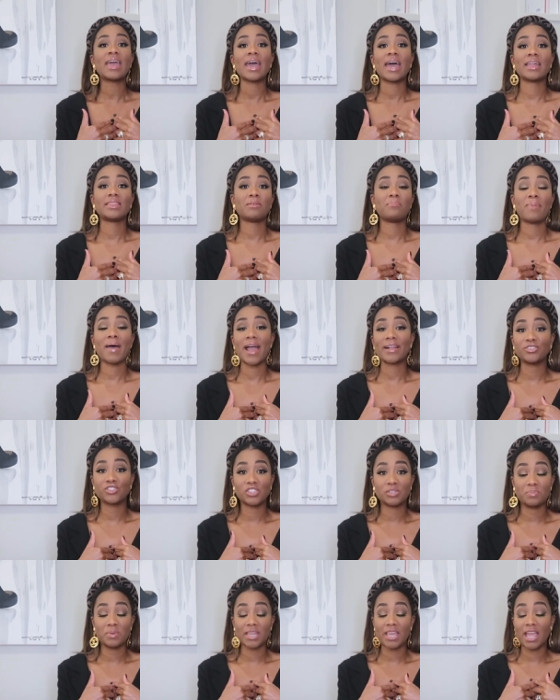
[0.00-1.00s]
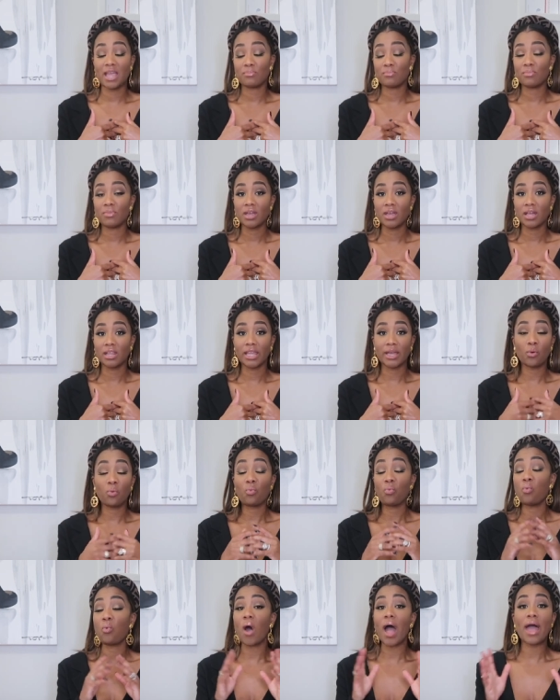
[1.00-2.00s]
and the bag just became like
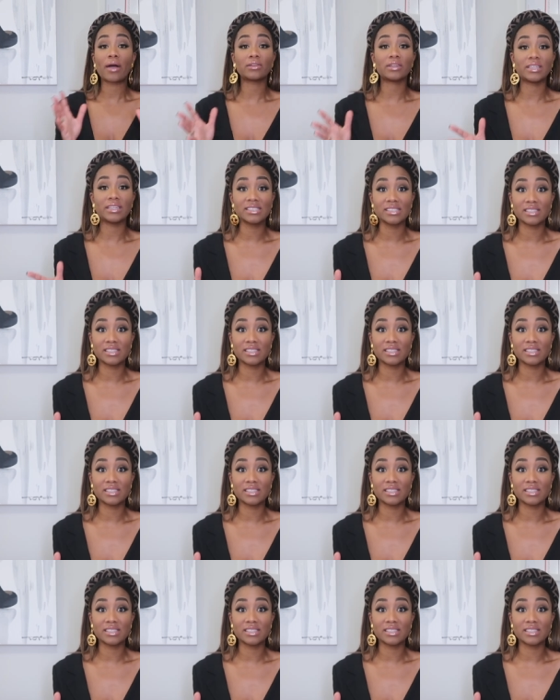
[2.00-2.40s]
wildly